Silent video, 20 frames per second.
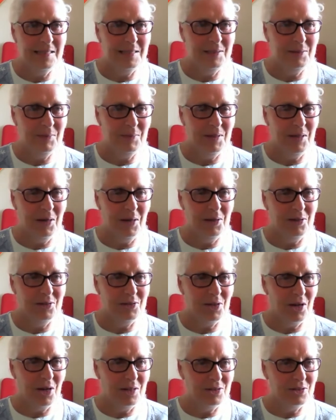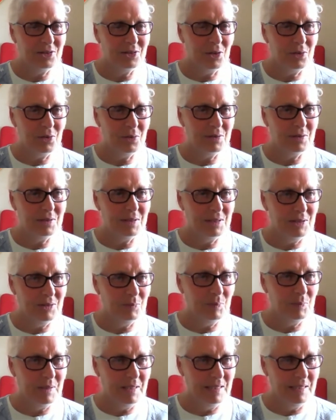anyway, I soaked these
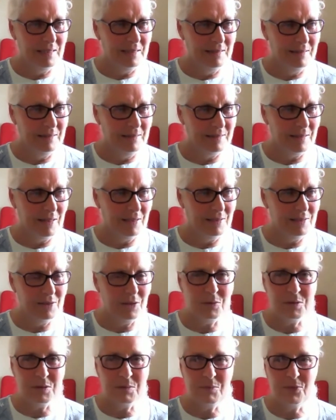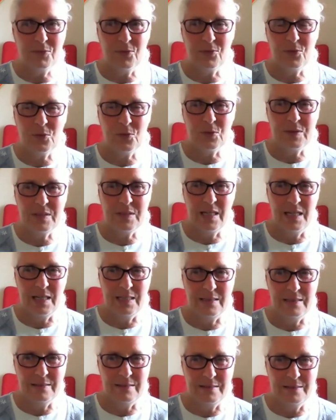beans. I soaked them for 4
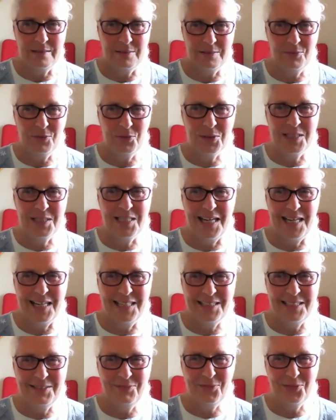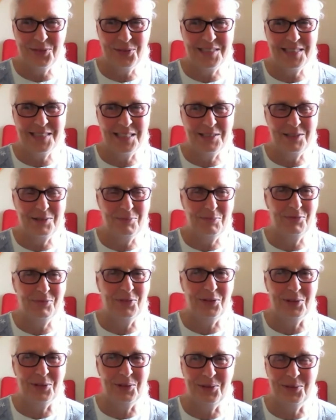days, 4 days
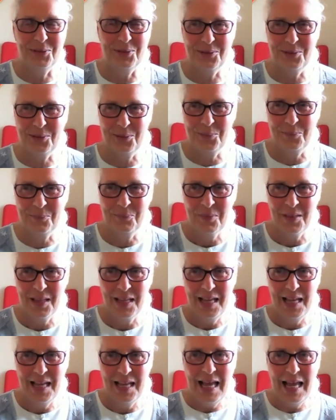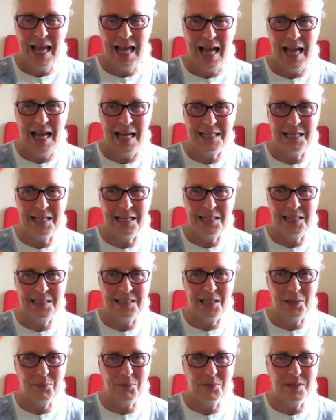before I cooked them. And
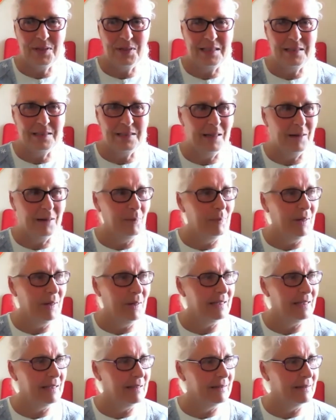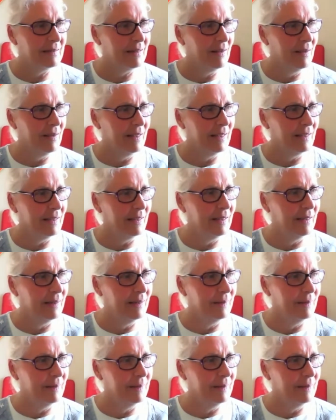they were in buckets like